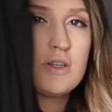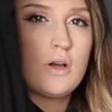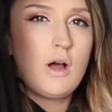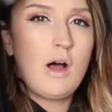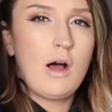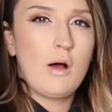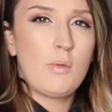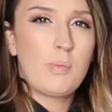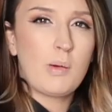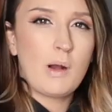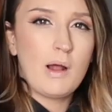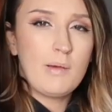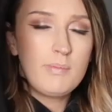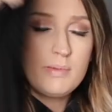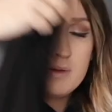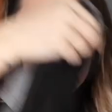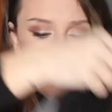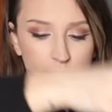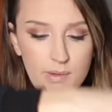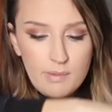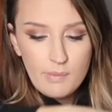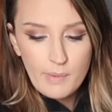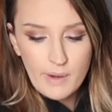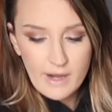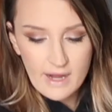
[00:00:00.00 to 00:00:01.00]
so I'll probably
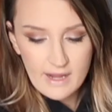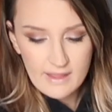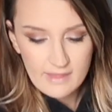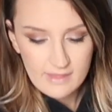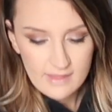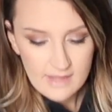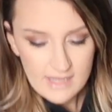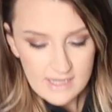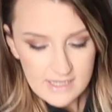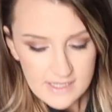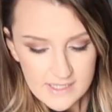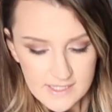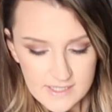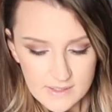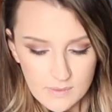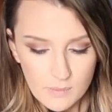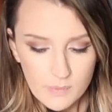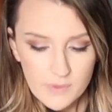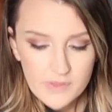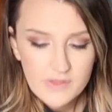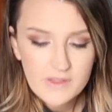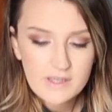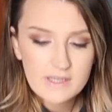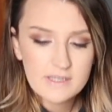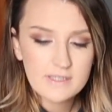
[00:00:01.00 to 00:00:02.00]
be wearing this
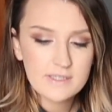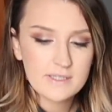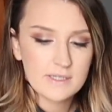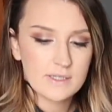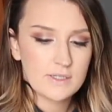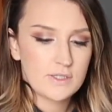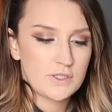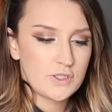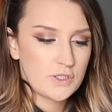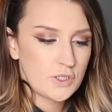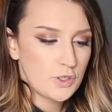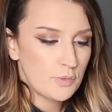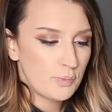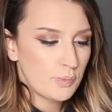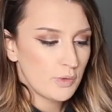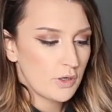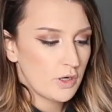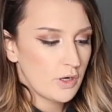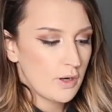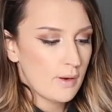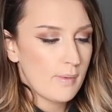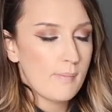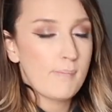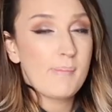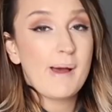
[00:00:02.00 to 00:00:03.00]
with this
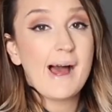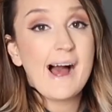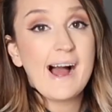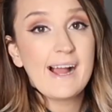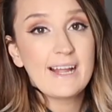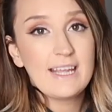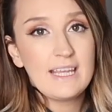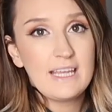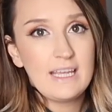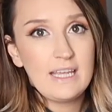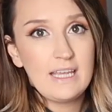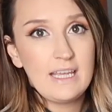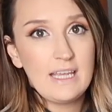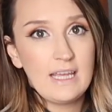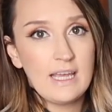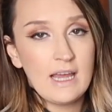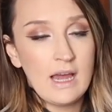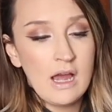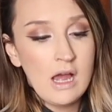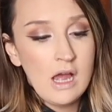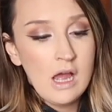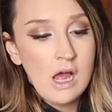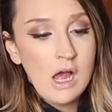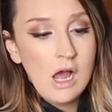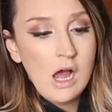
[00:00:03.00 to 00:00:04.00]
super
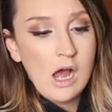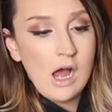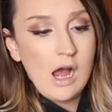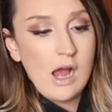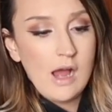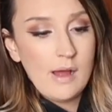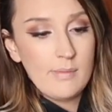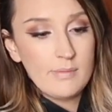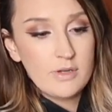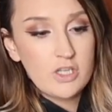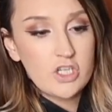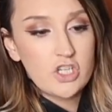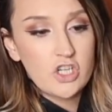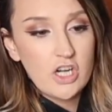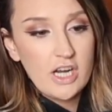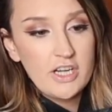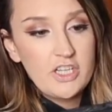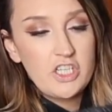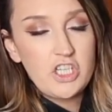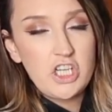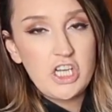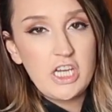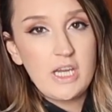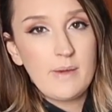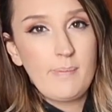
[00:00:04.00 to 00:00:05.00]
baggy
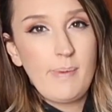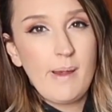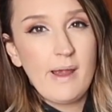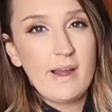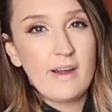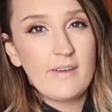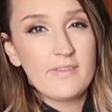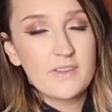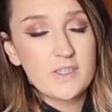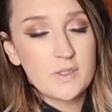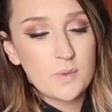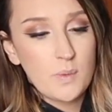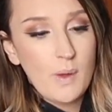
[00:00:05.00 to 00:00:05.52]
stretchy pair of